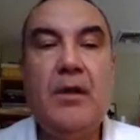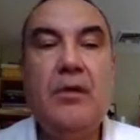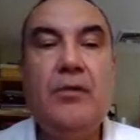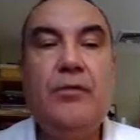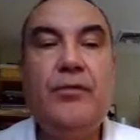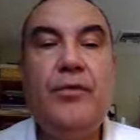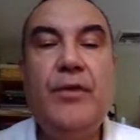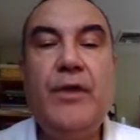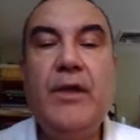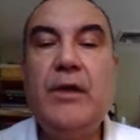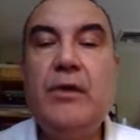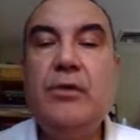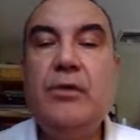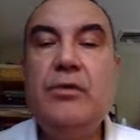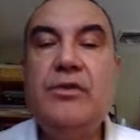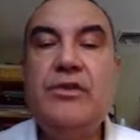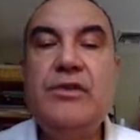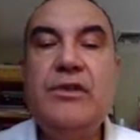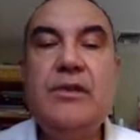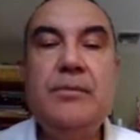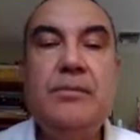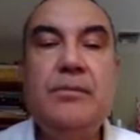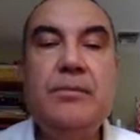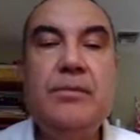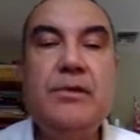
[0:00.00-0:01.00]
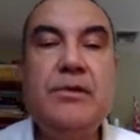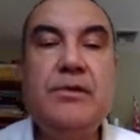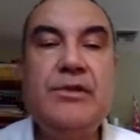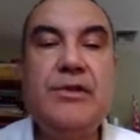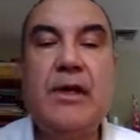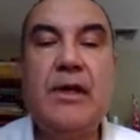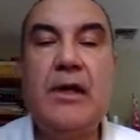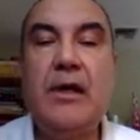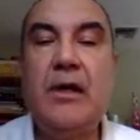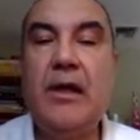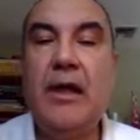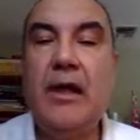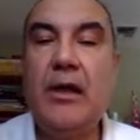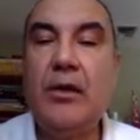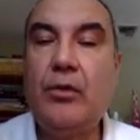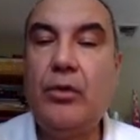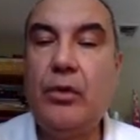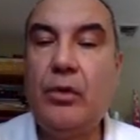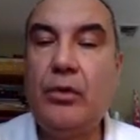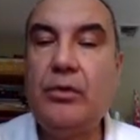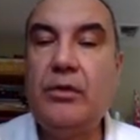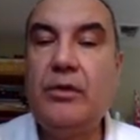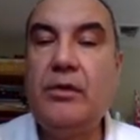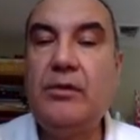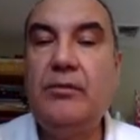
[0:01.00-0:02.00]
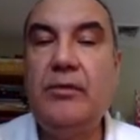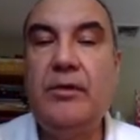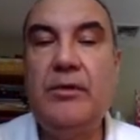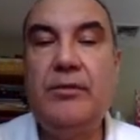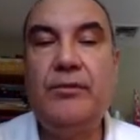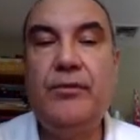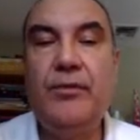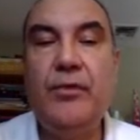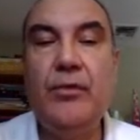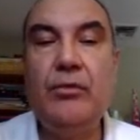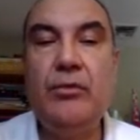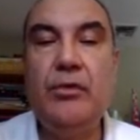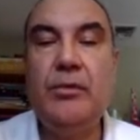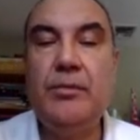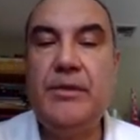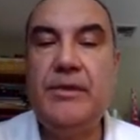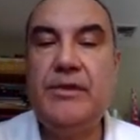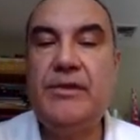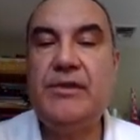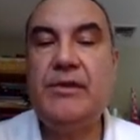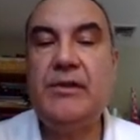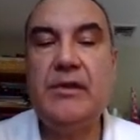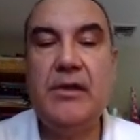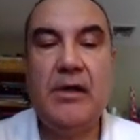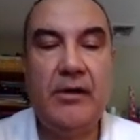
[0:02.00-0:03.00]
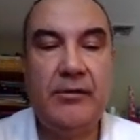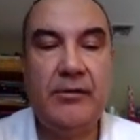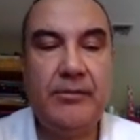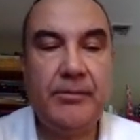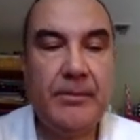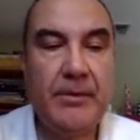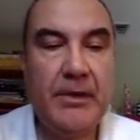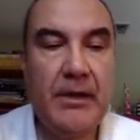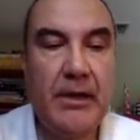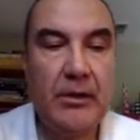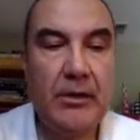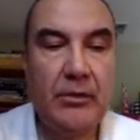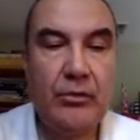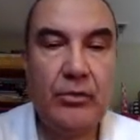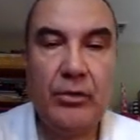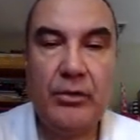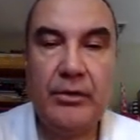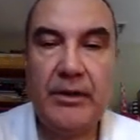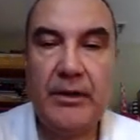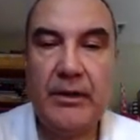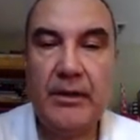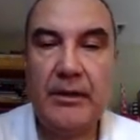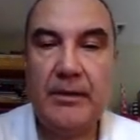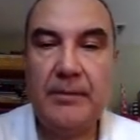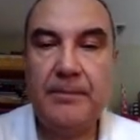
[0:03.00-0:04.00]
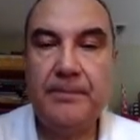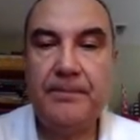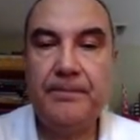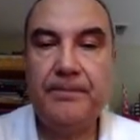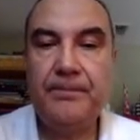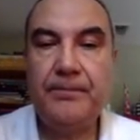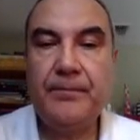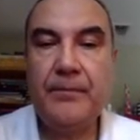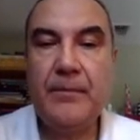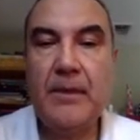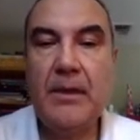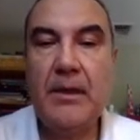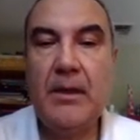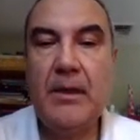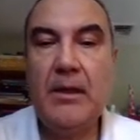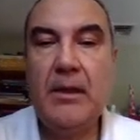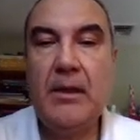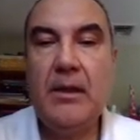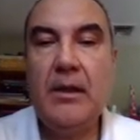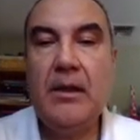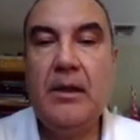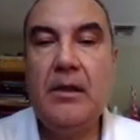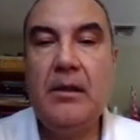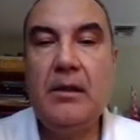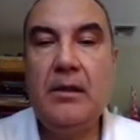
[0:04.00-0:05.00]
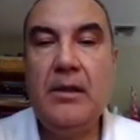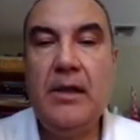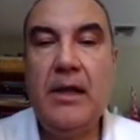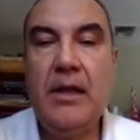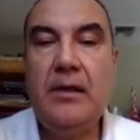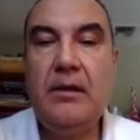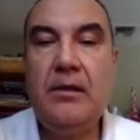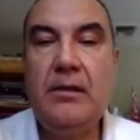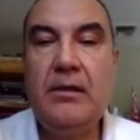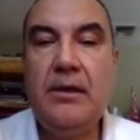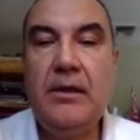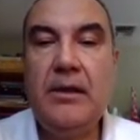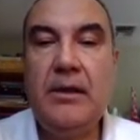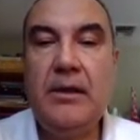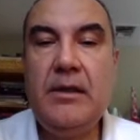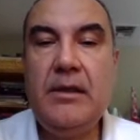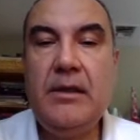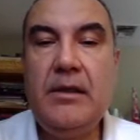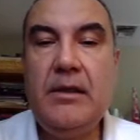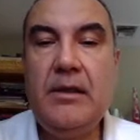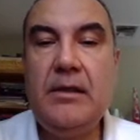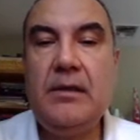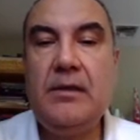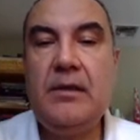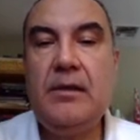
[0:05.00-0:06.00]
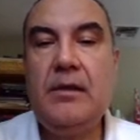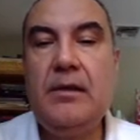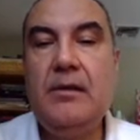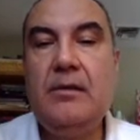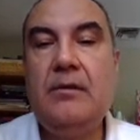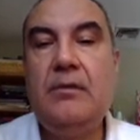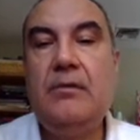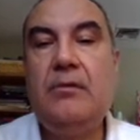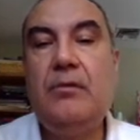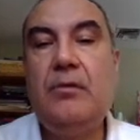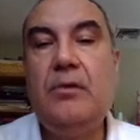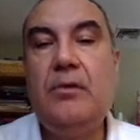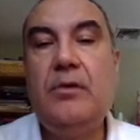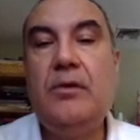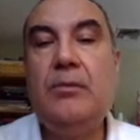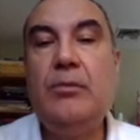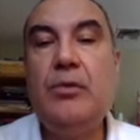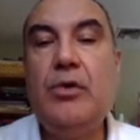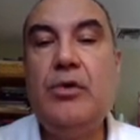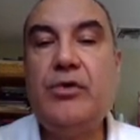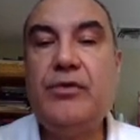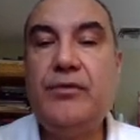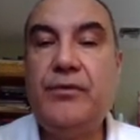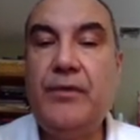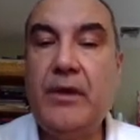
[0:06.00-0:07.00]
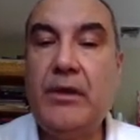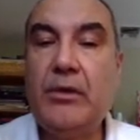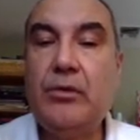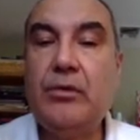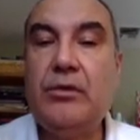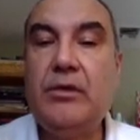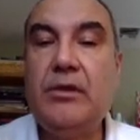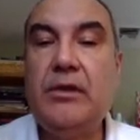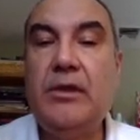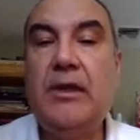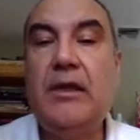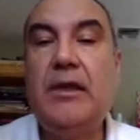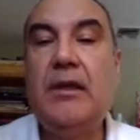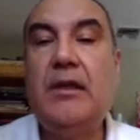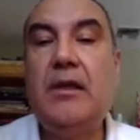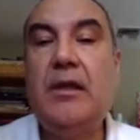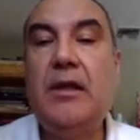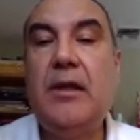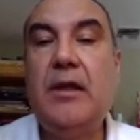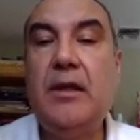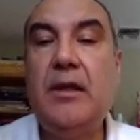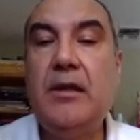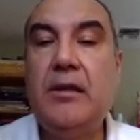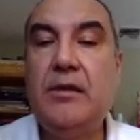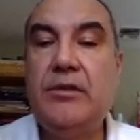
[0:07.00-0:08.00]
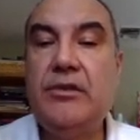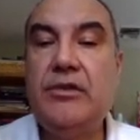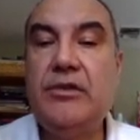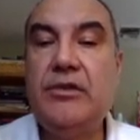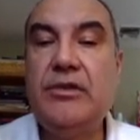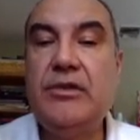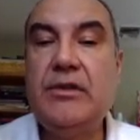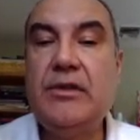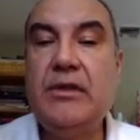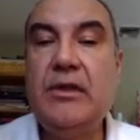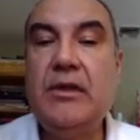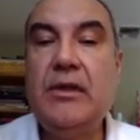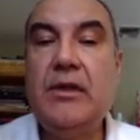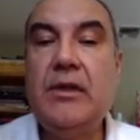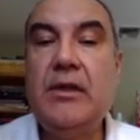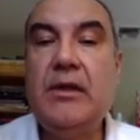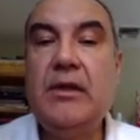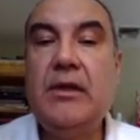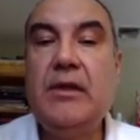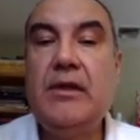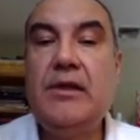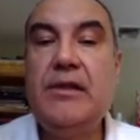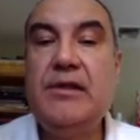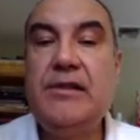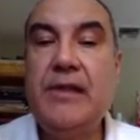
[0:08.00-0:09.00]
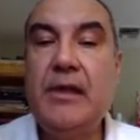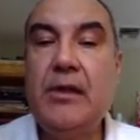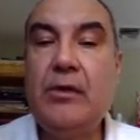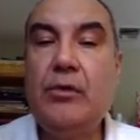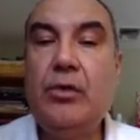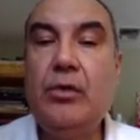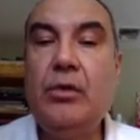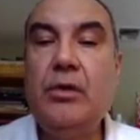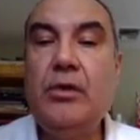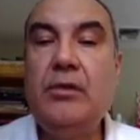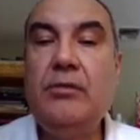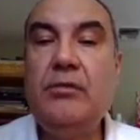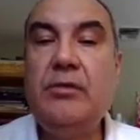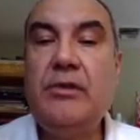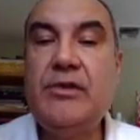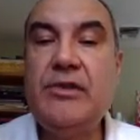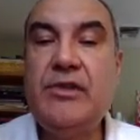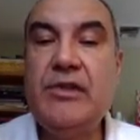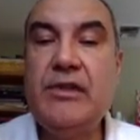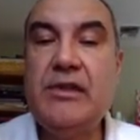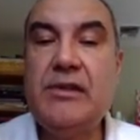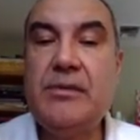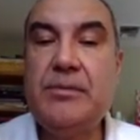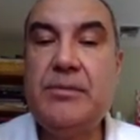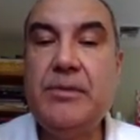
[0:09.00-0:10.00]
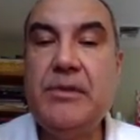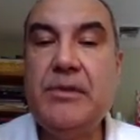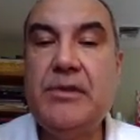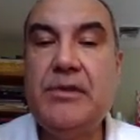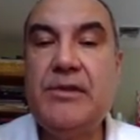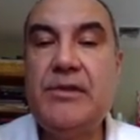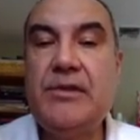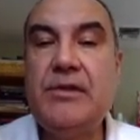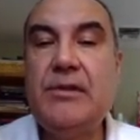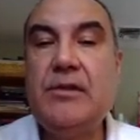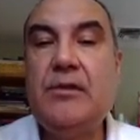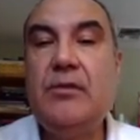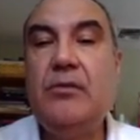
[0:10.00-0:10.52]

Frequent symbols are encoded with fewer bits in Huffman encoding. Letter E, the most frequent in English, is encoded with 6 bits,